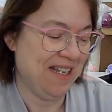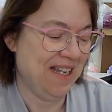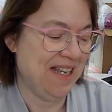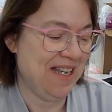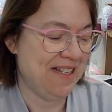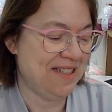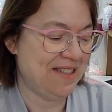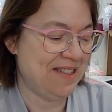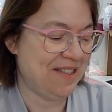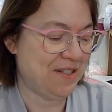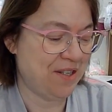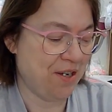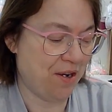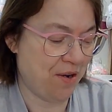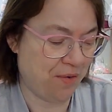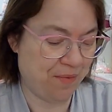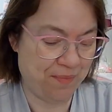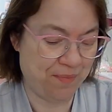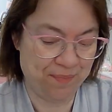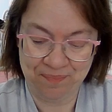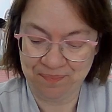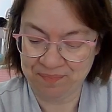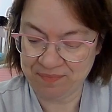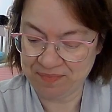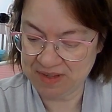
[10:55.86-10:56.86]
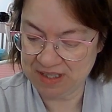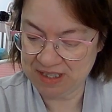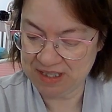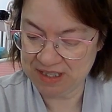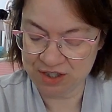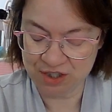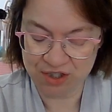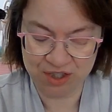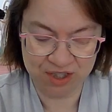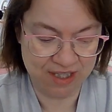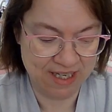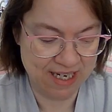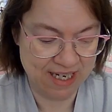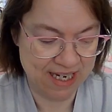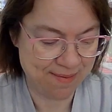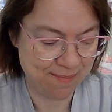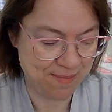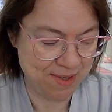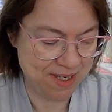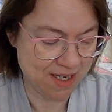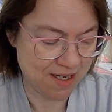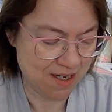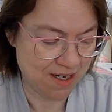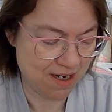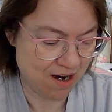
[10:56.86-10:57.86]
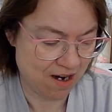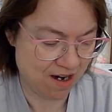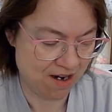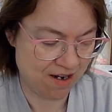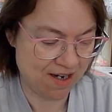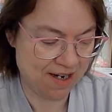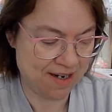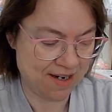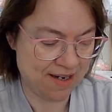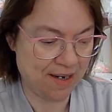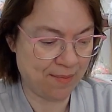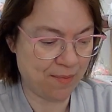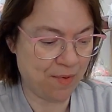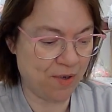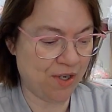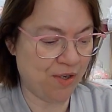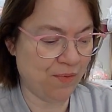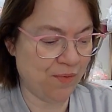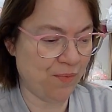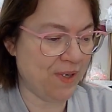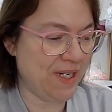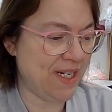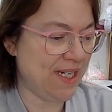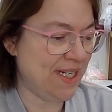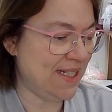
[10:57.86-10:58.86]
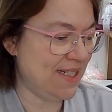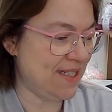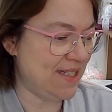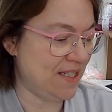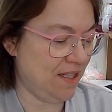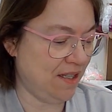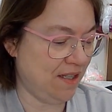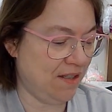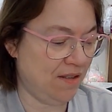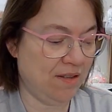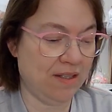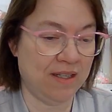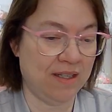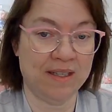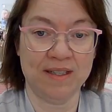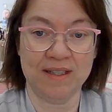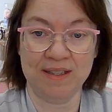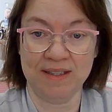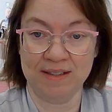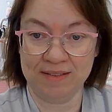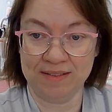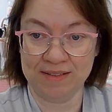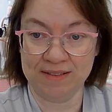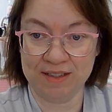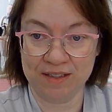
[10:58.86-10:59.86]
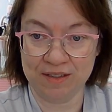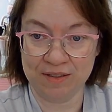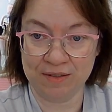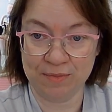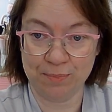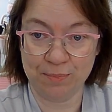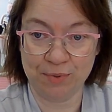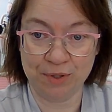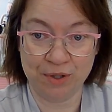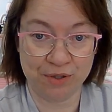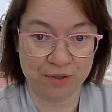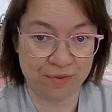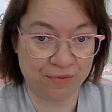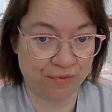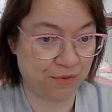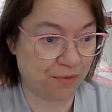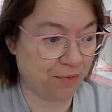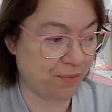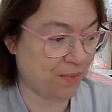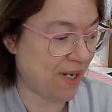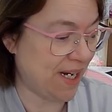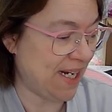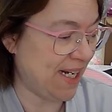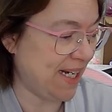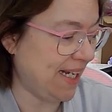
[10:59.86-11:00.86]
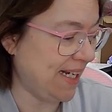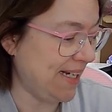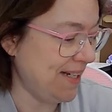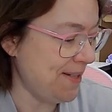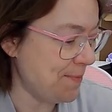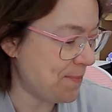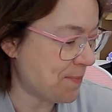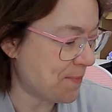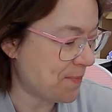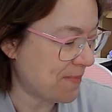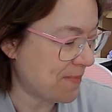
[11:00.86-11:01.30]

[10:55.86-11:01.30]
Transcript: So, she gave me a card and I'm going to read it to you. Beautiful writing.